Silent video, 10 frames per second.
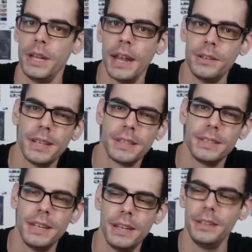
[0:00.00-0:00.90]
the
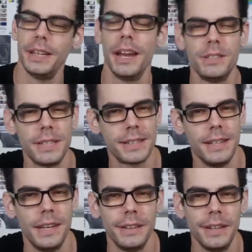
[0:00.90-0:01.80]
H16, the
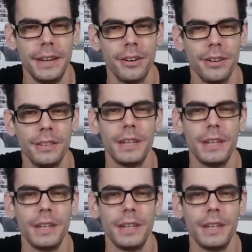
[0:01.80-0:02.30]
H16 Leader,